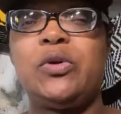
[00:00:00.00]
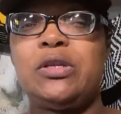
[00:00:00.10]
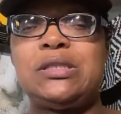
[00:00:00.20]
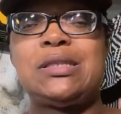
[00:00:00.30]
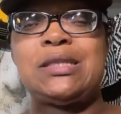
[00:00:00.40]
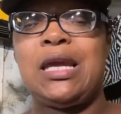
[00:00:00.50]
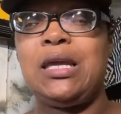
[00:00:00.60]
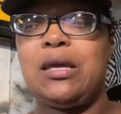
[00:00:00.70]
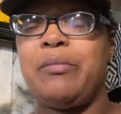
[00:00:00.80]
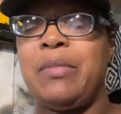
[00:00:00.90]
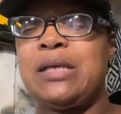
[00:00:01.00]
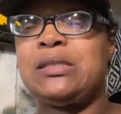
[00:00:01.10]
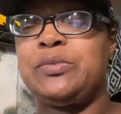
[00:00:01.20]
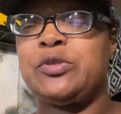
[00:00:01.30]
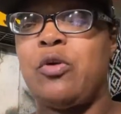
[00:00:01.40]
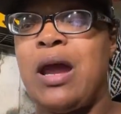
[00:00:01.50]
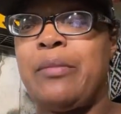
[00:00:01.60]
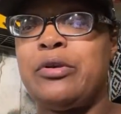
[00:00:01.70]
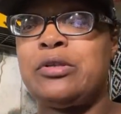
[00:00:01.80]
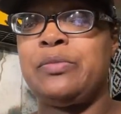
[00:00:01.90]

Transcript: want to thank my subscribers